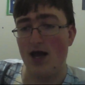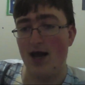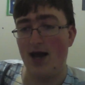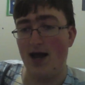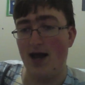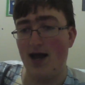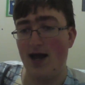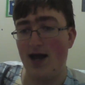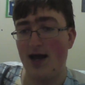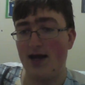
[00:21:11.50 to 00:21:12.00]

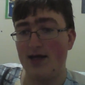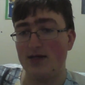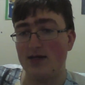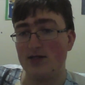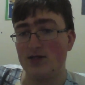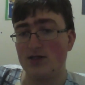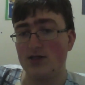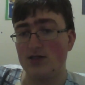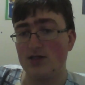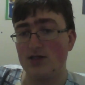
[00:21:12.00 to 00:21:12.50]

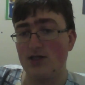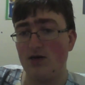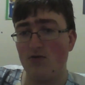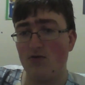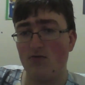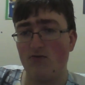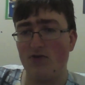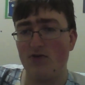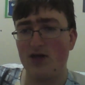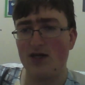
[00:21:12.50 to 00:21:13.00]
And they were
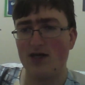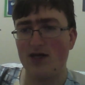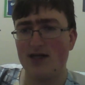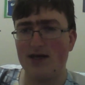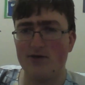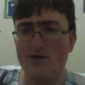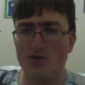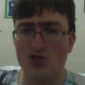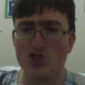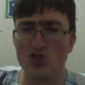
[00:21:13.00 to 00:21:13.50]
really
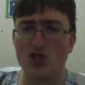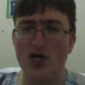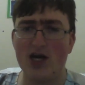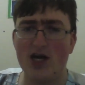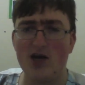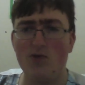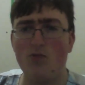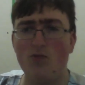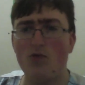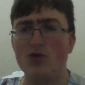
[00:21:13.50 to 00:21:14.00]
allowed to
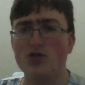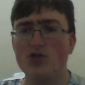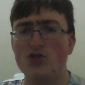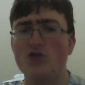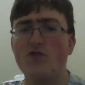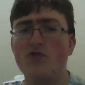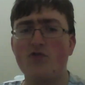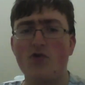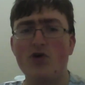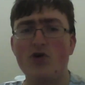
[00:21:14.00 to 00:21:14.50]
shine once
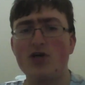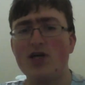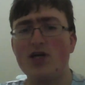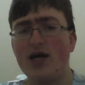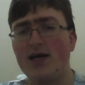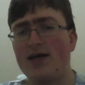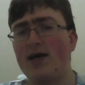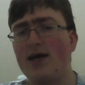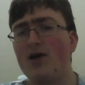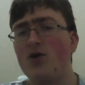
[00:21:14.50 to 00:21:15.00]
Druid
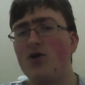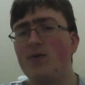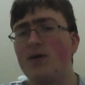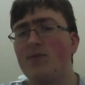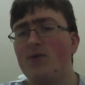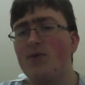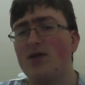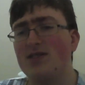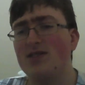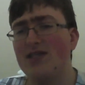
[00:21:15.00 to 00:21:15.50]
died down a bit,
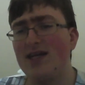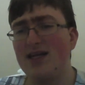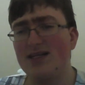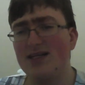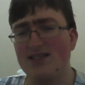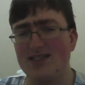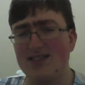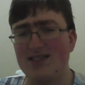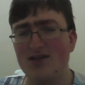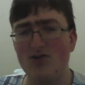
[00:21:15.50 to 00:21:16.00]
because then
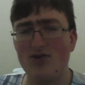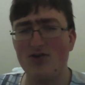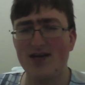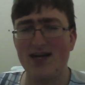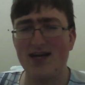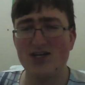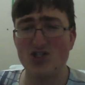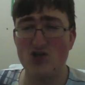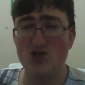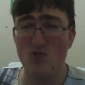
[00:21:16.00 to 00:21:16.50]
Conceal could
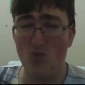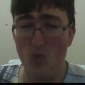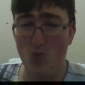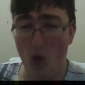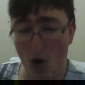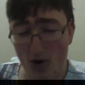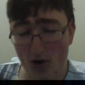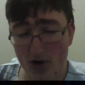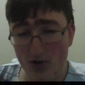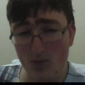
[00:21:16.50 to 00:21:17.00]
actually
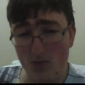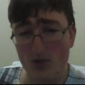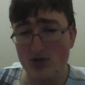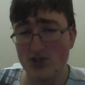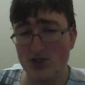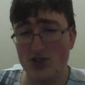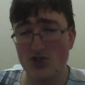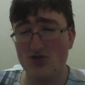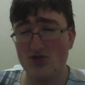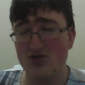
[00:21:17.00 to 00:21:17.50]
work,
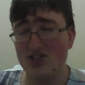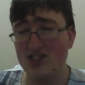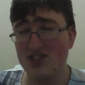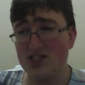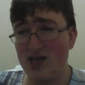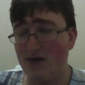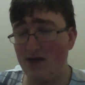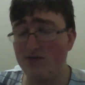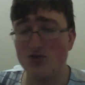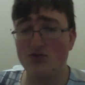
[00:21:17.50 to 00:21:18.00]
whereas it just got
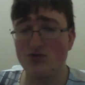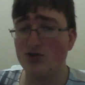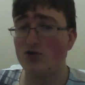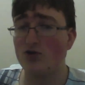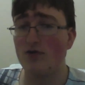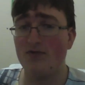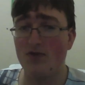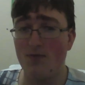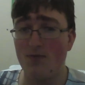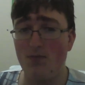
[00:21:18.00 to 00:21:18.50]
Savagery
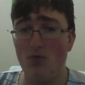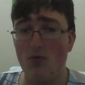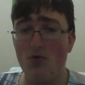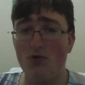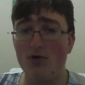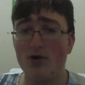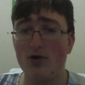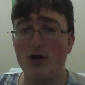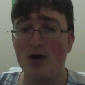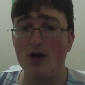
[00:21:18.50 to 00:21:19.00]
off the
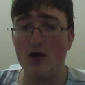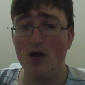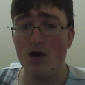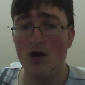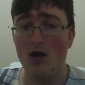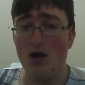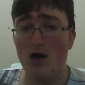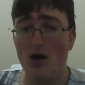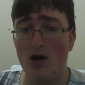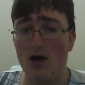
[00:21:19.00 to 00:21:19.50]
board.
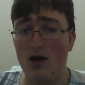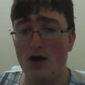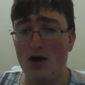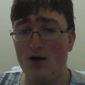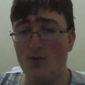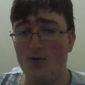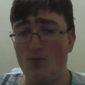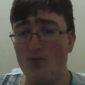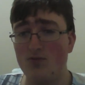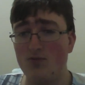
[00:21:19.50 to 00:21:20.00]

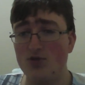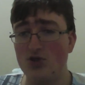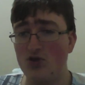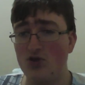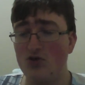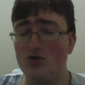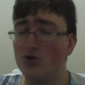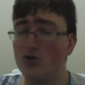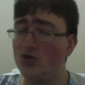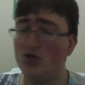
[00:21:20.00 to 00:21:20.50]
So you
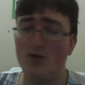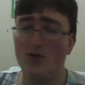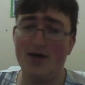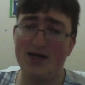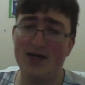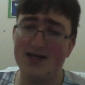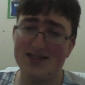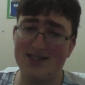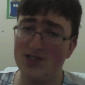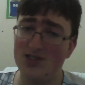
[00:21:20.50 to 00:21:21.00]
couldn't do any
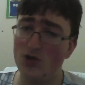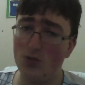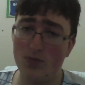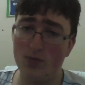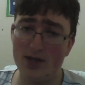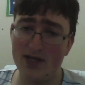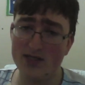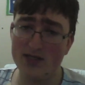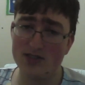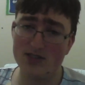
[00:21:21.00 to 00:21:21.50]
Conceal
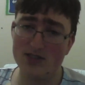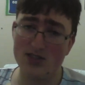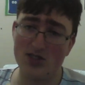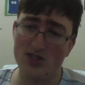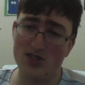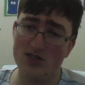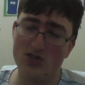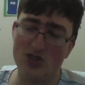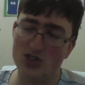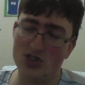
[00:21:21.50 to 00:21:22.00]
plays, because
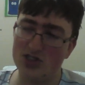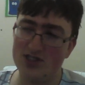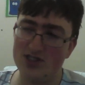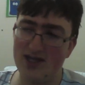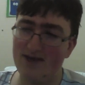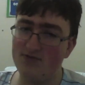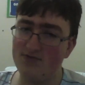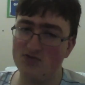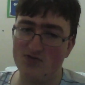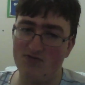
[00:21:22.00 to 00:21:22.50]
it just
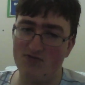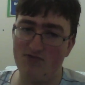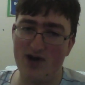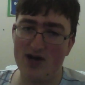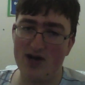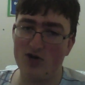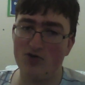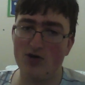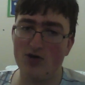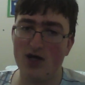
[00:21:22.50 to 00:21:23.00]
Savagery
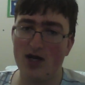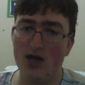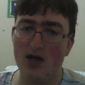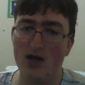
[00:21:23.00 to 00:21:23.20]
wrecked your day.